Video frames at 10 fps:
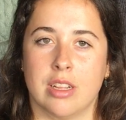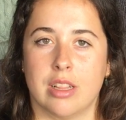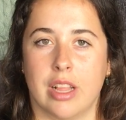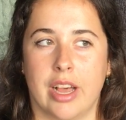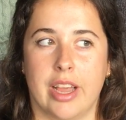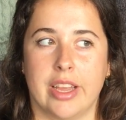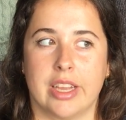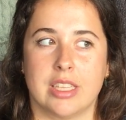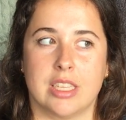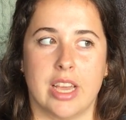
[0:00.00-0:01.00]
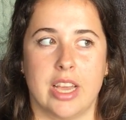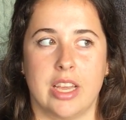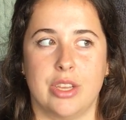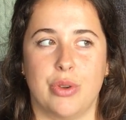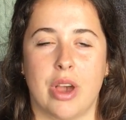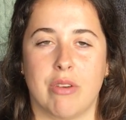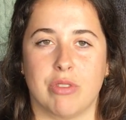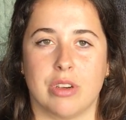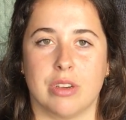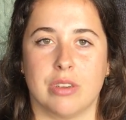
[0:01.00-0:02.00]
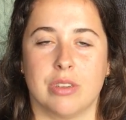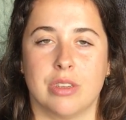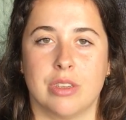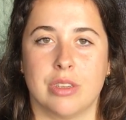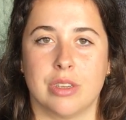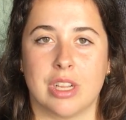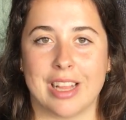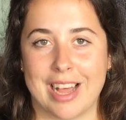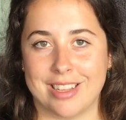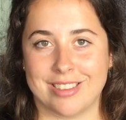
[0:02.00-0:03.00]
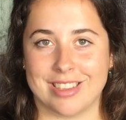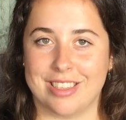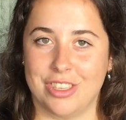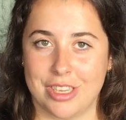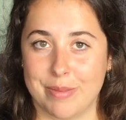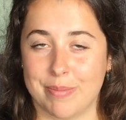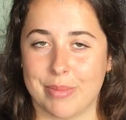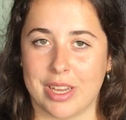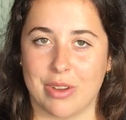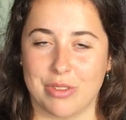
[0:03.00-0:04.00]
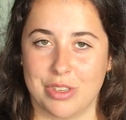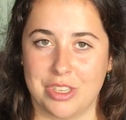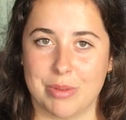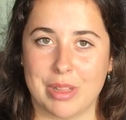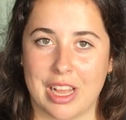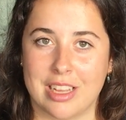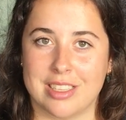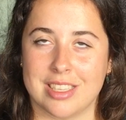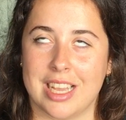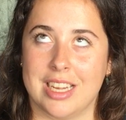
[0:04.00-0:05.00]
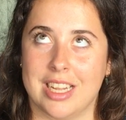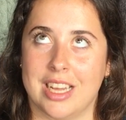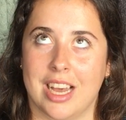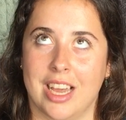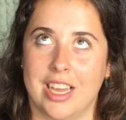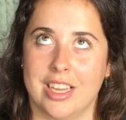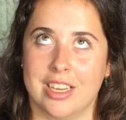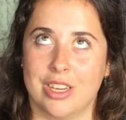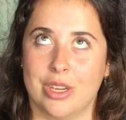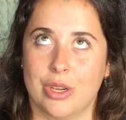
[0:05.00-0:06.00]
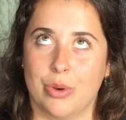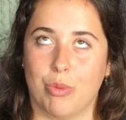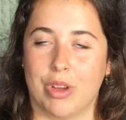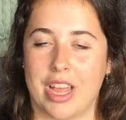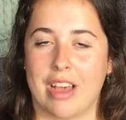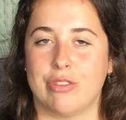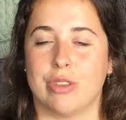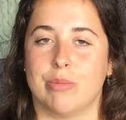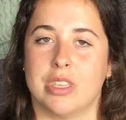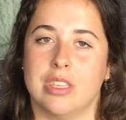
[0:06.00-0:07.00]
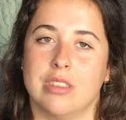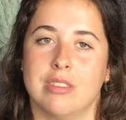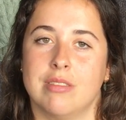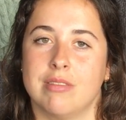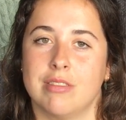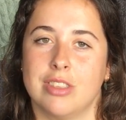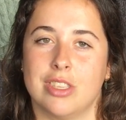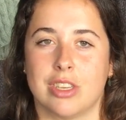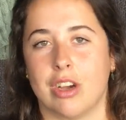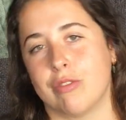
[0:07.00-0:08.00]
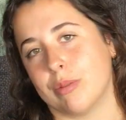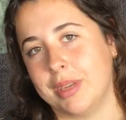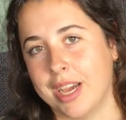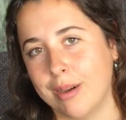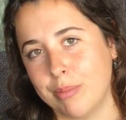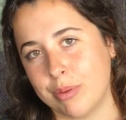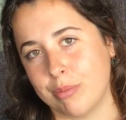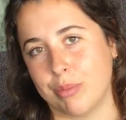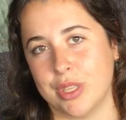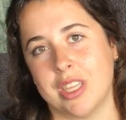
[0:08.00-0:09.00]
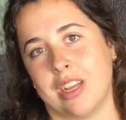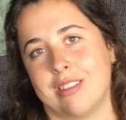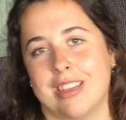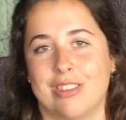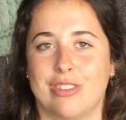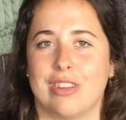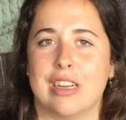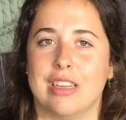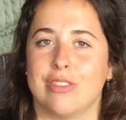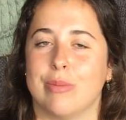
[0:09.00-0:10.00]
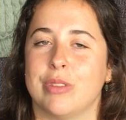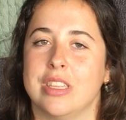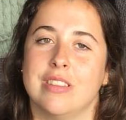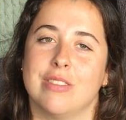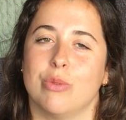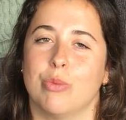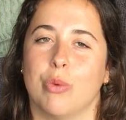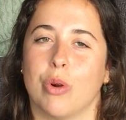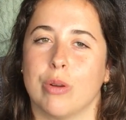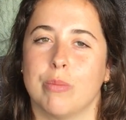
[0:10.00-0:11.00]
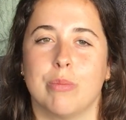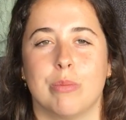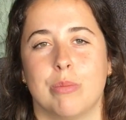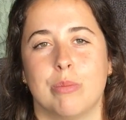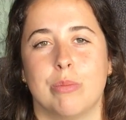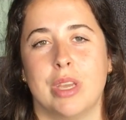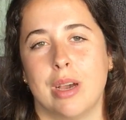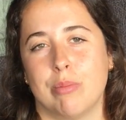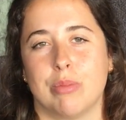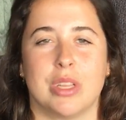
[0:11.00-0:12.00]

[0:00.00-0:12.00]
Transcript: Like say you have a class at the gym. I go to the gym a lot, and then I want to have something to cover me up, but not necessarily something to warm me up.